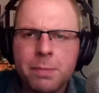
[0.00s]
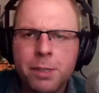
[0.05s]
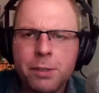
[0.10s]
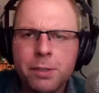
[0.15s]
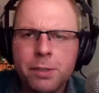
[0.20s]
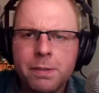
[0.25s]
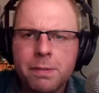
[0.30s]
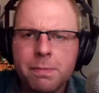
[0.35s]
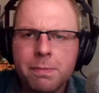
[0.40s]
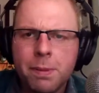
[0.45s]

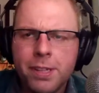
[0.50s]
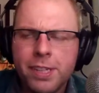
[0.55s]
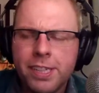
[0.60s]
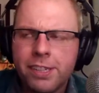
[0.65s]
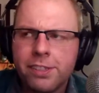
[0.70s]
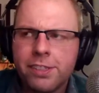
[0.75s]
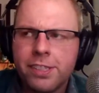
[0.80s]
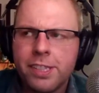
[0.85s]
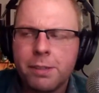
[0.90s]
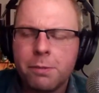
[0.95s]
most
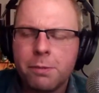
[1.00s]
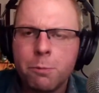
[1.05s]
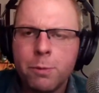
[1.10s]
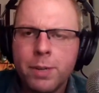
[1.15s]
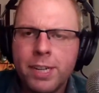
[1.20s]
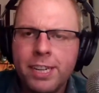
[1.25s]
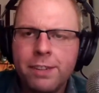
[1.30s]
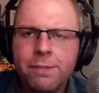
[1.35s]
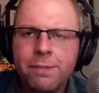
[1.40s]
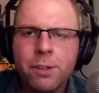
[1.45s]
players that
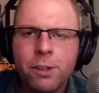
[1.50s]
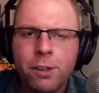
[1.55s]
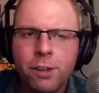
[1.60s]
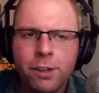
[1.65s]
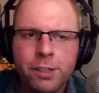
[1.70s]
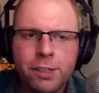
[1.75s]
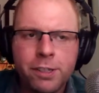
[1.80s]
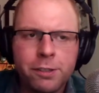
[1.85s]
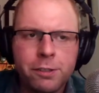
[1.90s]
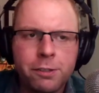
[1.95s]
we've
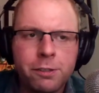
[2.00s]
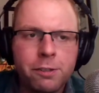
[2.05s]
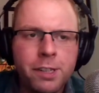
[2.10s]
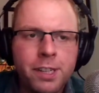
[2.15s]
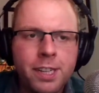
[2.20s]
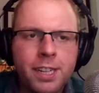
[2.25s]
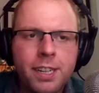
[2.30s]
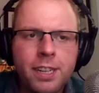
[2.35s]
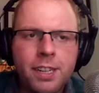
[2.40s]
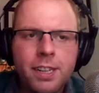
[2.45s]
talked to,
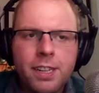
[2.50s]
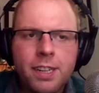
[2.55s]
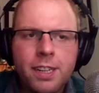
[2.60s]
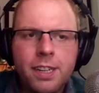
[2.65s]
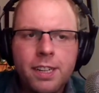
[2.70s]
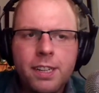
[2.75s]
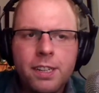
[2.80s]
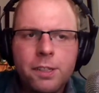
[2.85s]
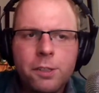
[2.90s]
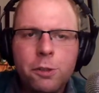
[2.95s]

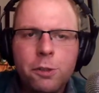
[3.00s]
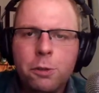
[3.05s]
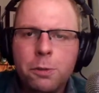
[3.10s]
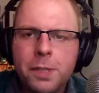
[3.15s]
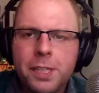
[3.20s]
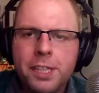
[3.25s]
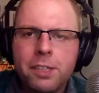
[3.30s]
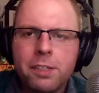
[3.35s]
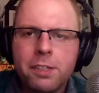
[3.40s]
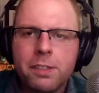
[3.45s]
two
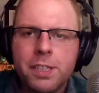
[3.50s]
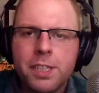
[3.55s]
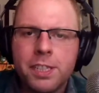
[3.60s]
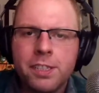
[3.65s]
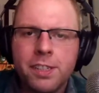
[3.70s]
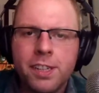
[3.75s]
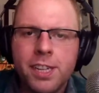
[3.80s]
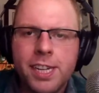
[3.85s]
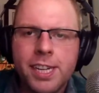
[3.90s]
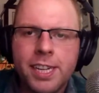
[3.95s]
years
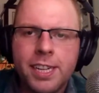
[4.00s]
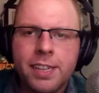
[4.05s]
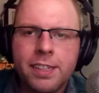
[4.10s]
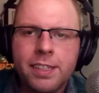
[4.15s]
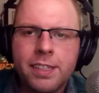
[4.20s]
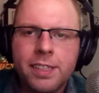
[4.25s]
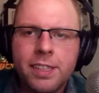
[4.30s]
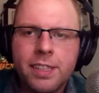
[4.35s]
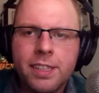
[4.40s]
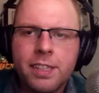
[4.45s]
is
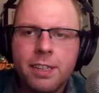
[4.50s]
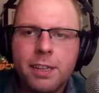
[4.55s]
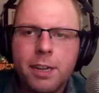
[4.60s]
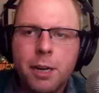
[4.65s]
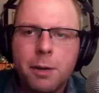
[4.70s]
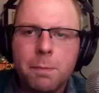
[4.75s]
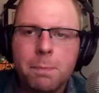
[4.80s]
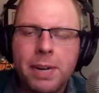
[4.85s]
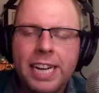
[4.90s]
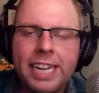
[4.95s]
like
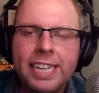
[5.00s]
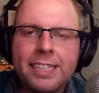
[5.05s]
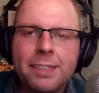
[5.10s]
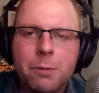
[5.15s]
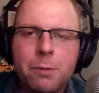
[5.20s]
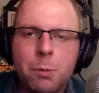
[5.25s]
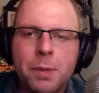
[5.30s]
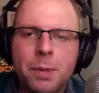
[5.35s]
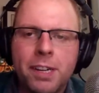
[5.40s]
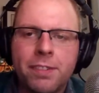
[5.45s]
a
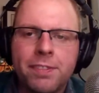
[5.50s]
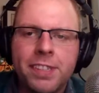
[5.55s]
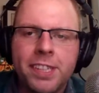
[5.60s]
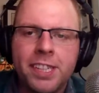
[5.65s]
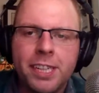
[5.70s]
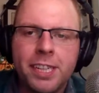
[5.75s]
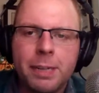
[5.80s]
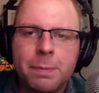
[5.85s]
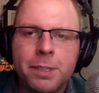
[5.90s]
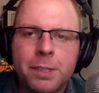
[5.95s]
maximum amount of
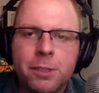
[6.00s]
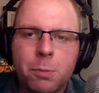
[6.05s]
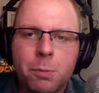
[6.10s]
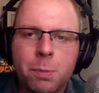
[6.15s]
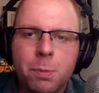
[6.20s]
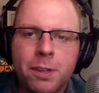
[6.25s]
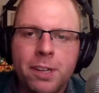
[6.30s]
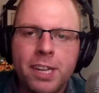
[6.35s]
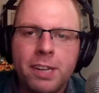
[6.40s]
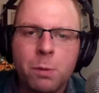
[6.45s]
time that you're
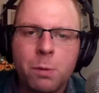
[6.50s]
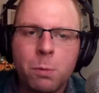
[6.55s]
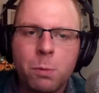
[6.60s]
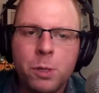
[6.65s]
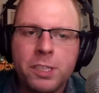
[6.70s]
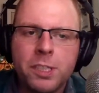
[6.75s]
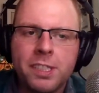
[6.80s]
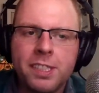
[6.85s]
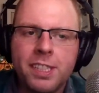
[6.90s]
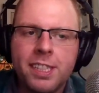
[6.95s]
playing with
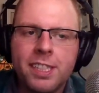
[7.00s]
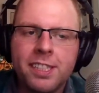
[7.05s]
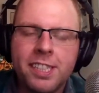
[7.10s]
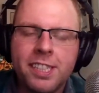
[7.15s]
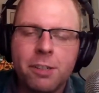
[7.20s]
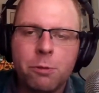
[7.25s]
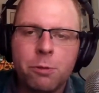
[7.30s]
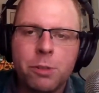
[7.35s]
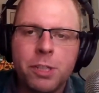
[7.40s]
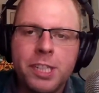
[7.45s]
one a
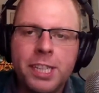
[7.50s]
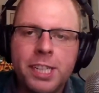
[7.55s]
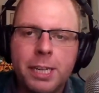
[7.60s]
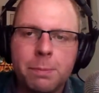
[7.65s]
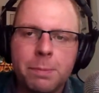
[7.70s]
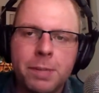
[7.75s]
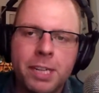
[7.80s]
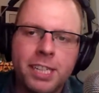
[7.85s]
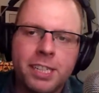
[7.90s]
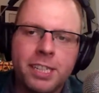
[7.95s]
single
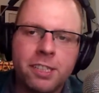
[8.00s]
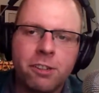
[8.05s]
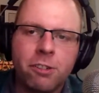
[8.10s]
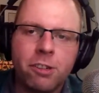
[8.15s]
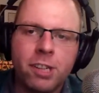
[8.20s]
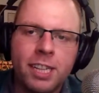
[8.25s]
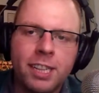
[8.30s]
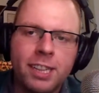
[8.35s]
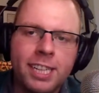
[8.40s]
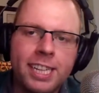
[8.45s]
team, not
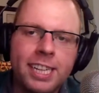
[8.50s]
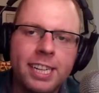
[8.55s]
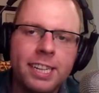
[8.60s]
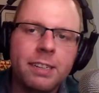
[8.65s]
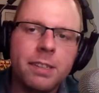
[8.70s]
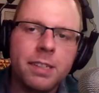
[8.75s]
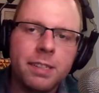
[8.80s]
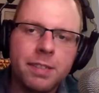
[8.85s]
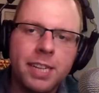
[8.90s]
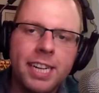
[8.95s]
necessarily yeah,
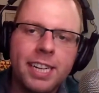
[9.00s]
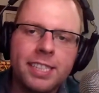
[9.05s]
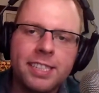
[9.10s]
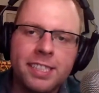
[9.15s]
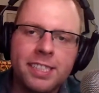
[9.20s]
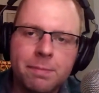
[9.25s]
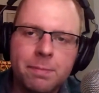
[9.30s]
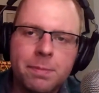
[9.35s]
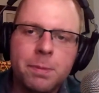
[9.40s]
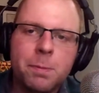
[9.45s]
league. Yeah,
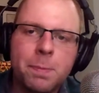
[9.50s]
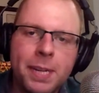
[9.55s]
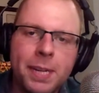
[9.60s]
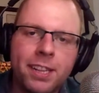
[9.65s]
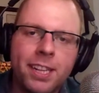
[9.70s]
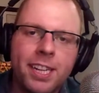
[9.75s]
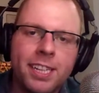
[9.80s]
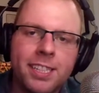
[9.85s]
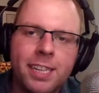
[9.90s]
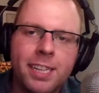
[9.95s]
Guys yeah. spend
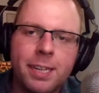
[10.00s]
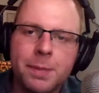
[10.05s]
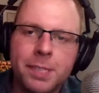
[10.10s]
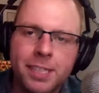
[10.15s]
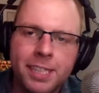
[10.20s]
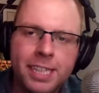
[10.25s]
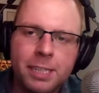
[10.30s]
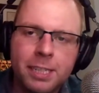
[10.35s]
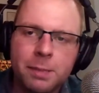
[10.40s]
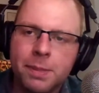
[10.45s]
a lot of time
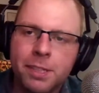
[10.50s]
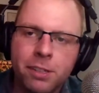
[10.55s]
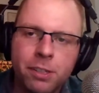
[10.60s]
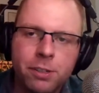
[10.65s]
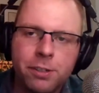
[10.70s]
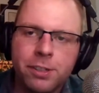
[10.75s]
in leagues, but they're